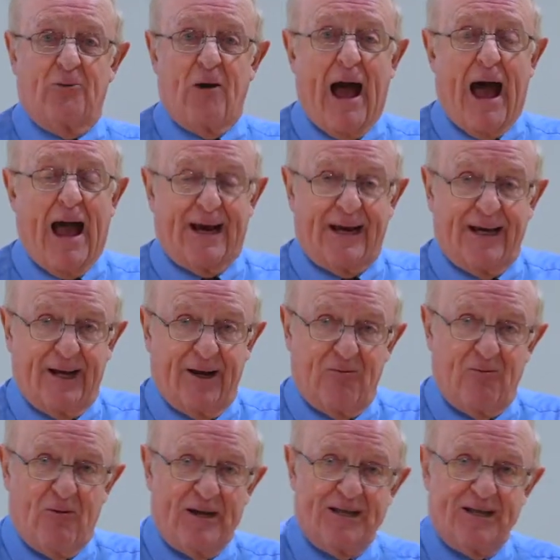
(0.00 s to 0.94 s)
rock, and
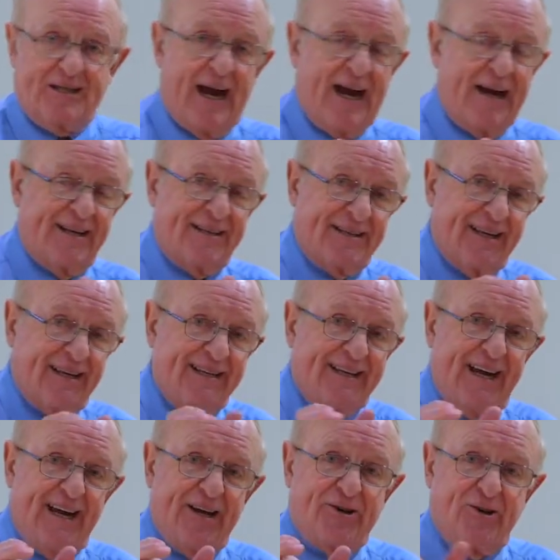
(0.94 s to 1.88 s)
on one side it said,
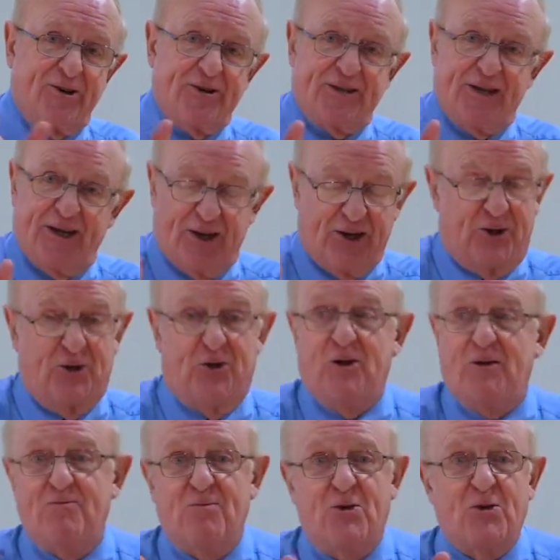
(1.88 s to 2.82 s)
teacher is in a
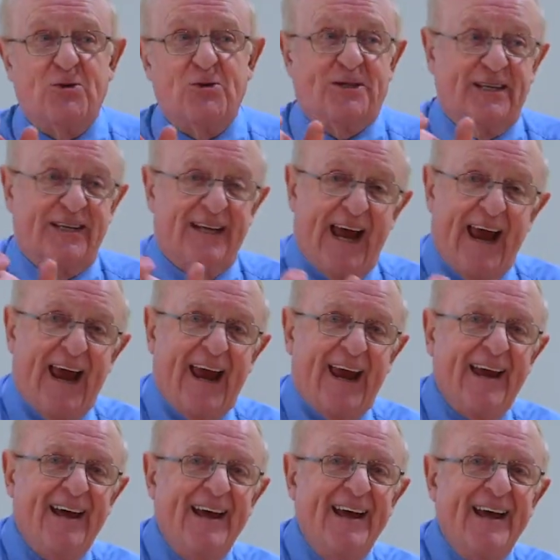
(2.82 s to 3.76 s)
good mood
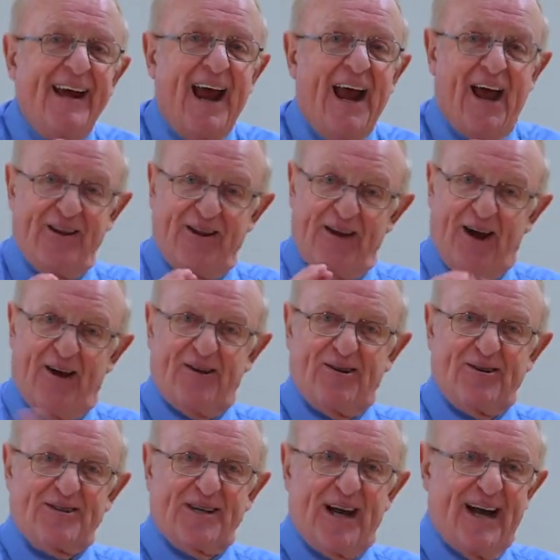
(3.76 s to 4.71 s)
today, and the
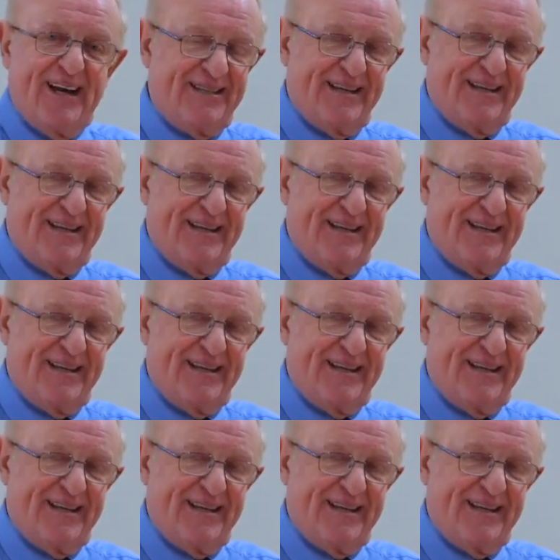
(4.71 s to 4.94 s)
other side